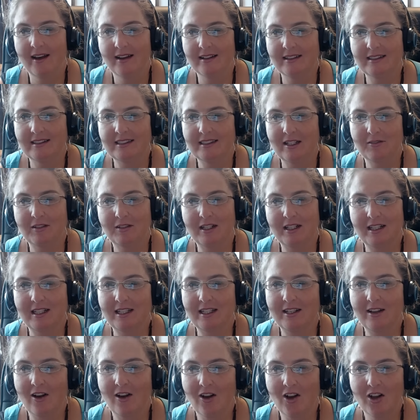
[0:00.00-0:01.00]
uh,
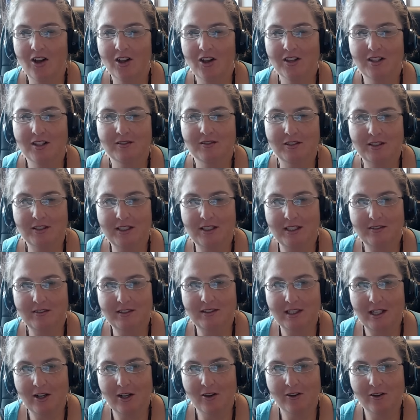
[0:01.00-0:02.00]
definitely all of your
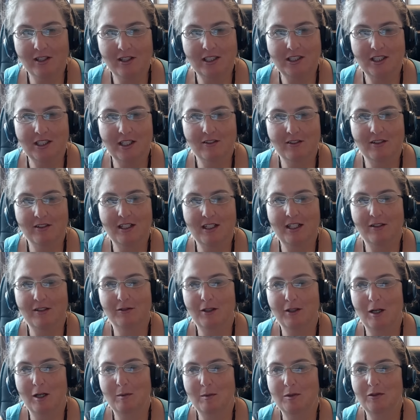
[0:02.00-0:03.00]
gifts. I know each and every
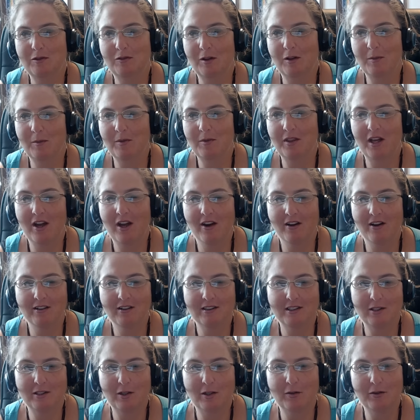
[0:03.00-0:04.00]
gift comes from the
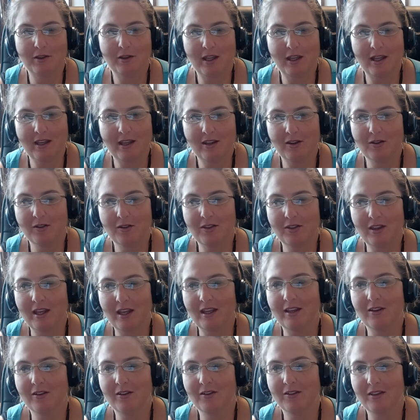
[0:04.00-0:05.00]
heart, so thank you,
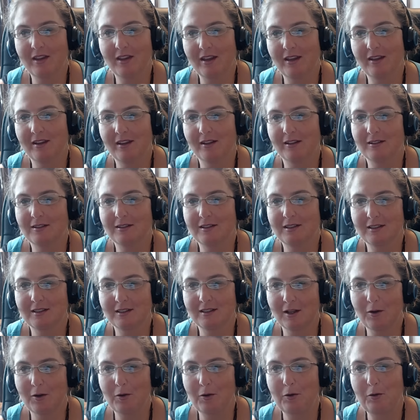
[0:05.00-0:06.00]
thank you, thank you
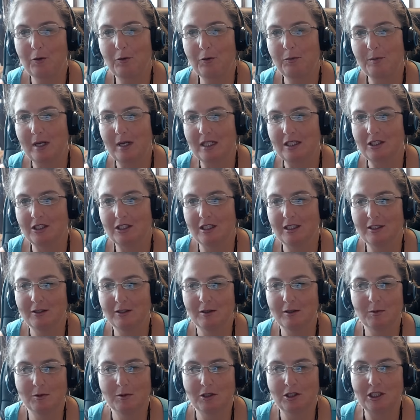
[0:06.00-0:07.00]
so much. I
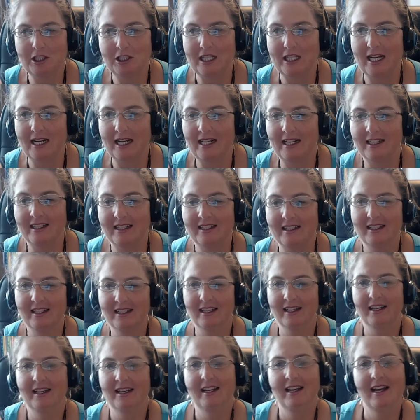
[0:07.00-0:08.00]
do appreciate it.
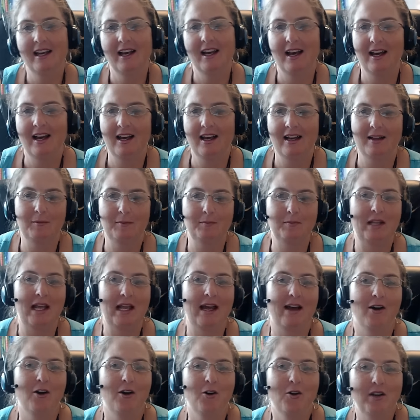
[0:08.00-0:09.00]
Um,
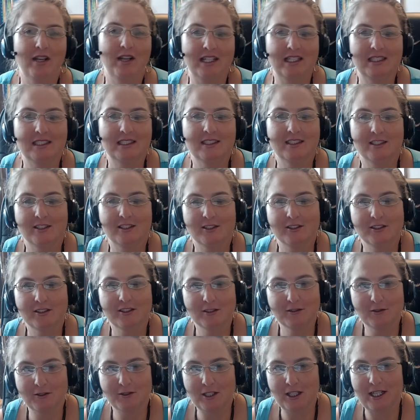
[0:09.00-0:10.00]
now into
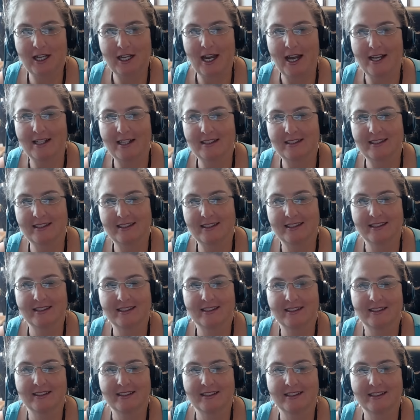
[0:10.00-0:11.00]
your
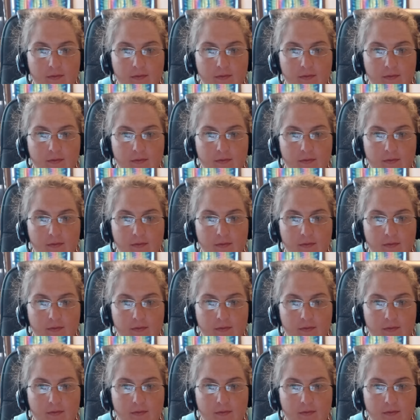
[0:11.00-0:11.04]
forecasts.